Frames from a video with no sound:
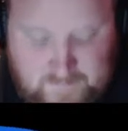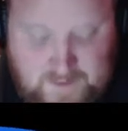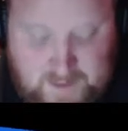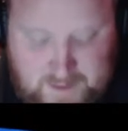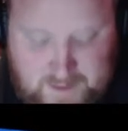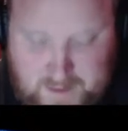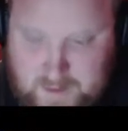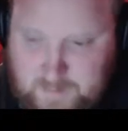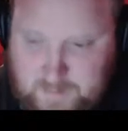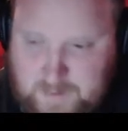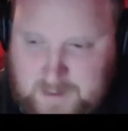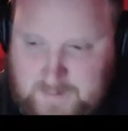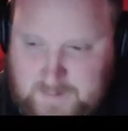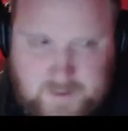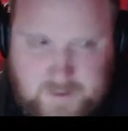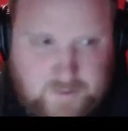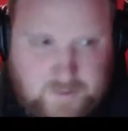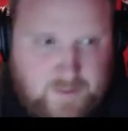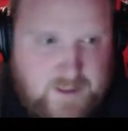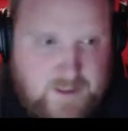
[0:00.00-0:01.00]
No,
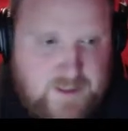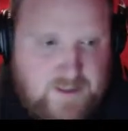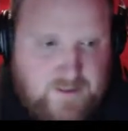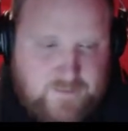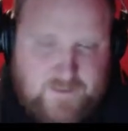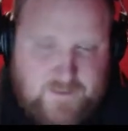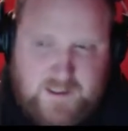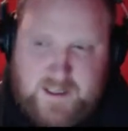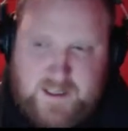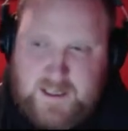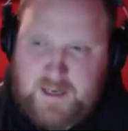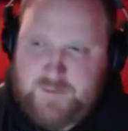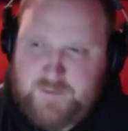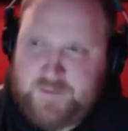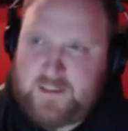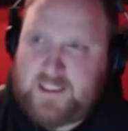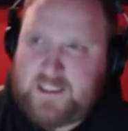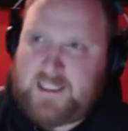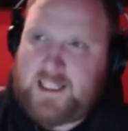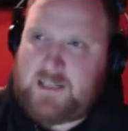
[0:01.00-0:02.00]
absolutely, and stuff like that. And I
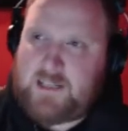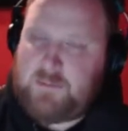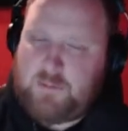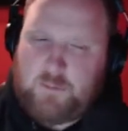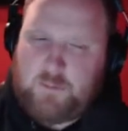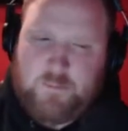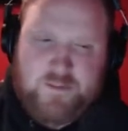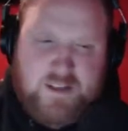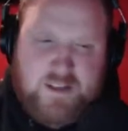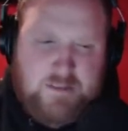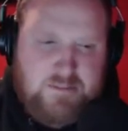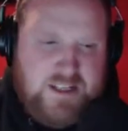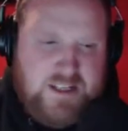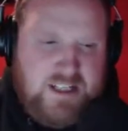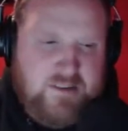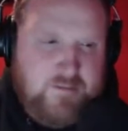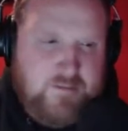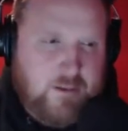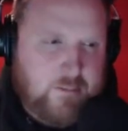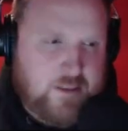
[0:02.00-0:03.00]
feel like that's one thing
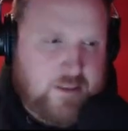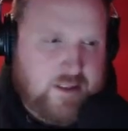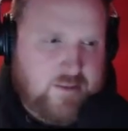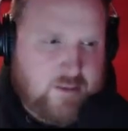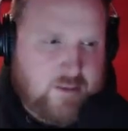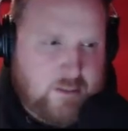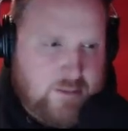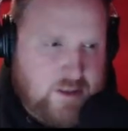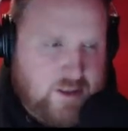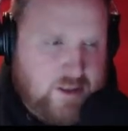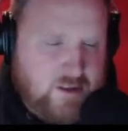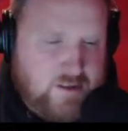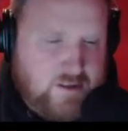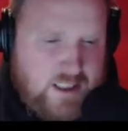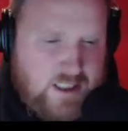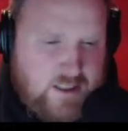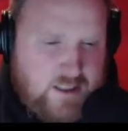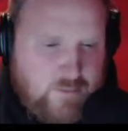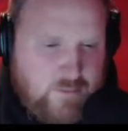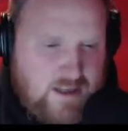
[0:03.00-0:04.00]
missing from
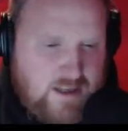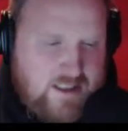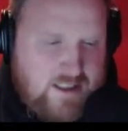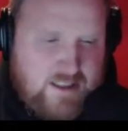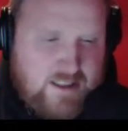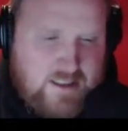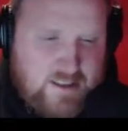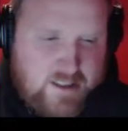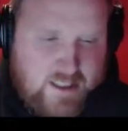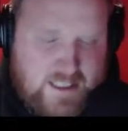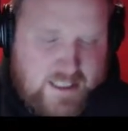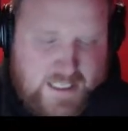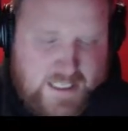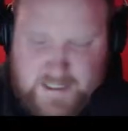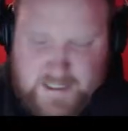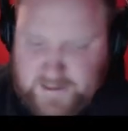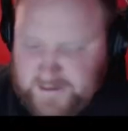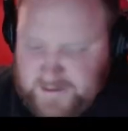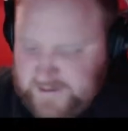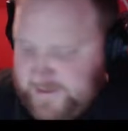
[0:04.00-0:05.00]
the wrestling
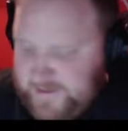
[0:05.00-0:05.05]
today.